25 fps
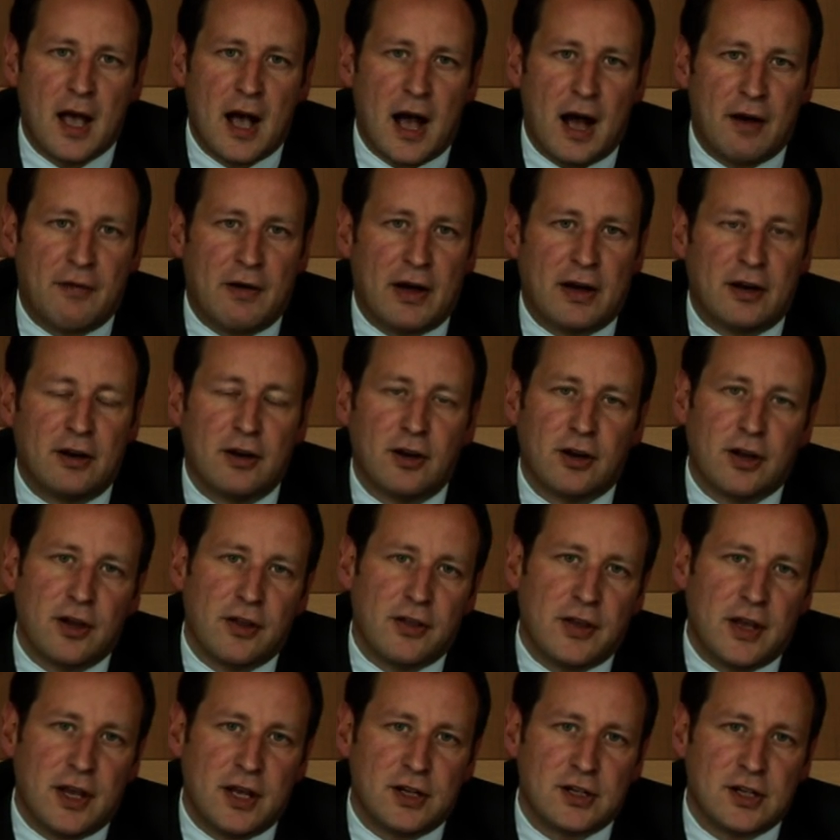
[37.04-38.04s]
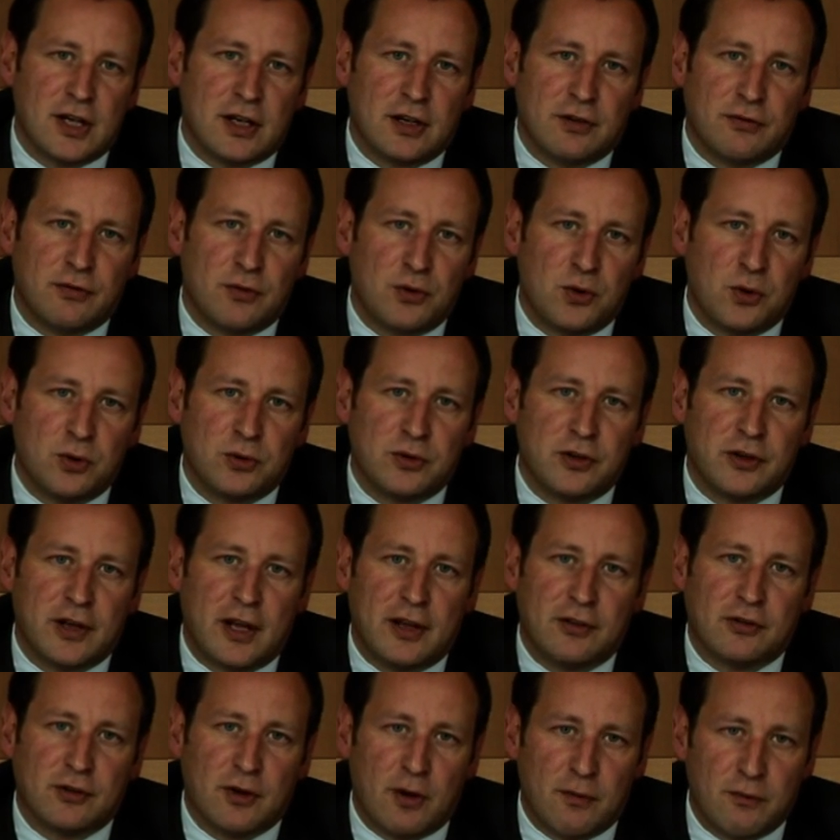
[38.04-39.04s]
I've had a look at the agenda for
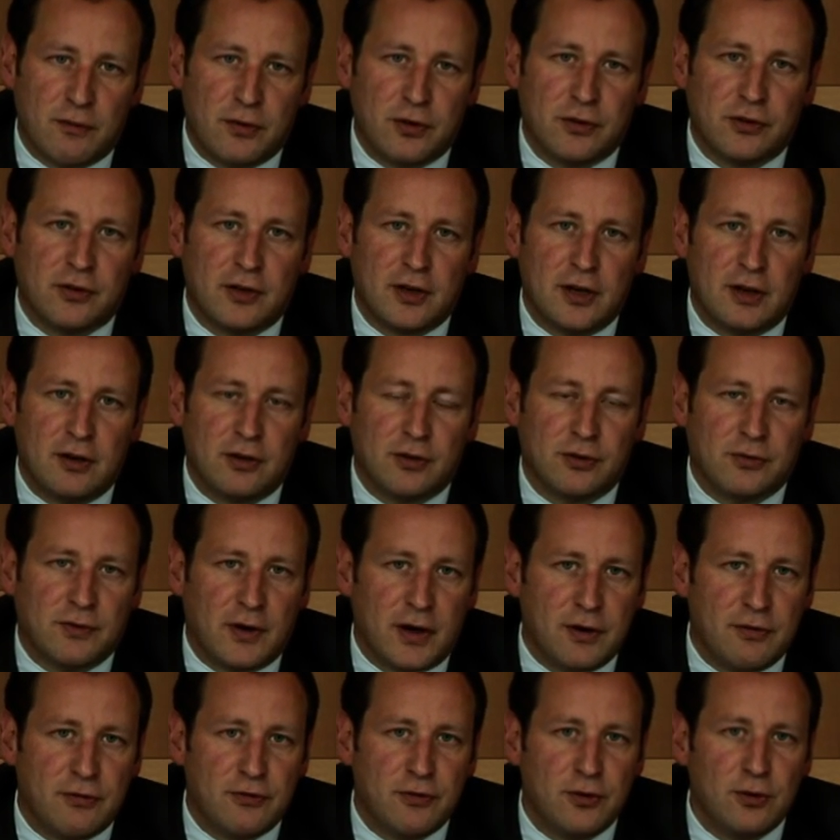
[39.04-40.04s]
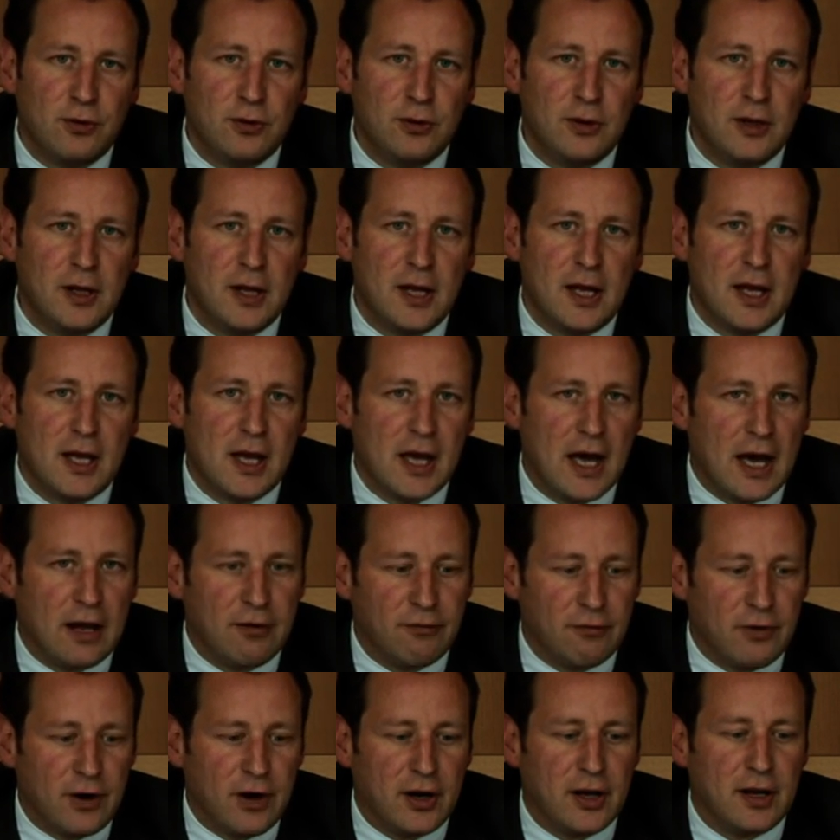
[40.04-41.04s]
today's conference and it looks very full
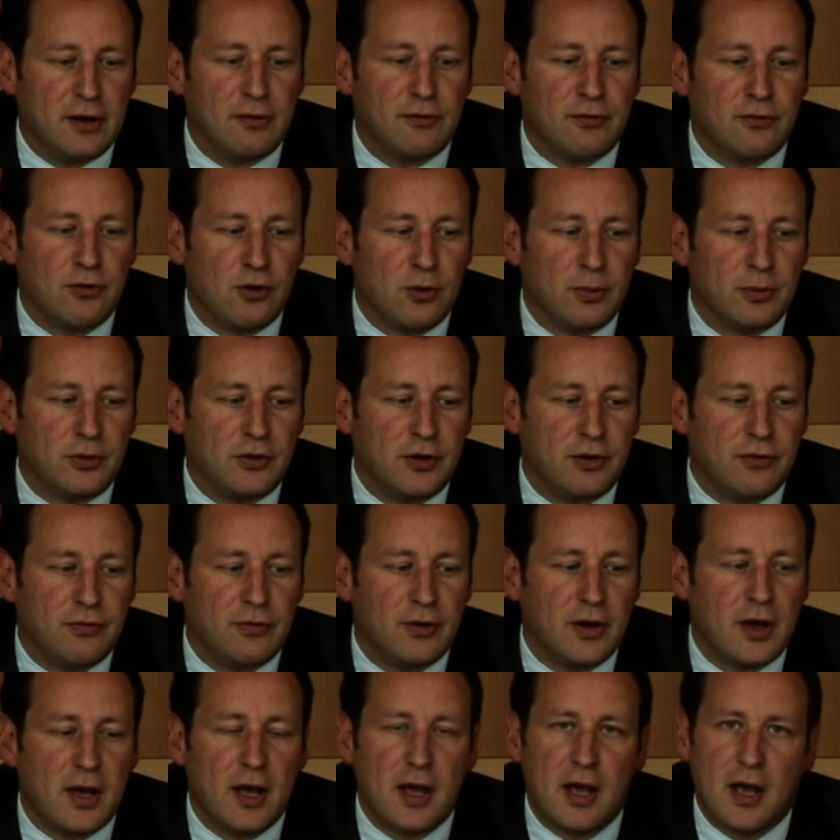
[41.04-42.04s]
and very informative.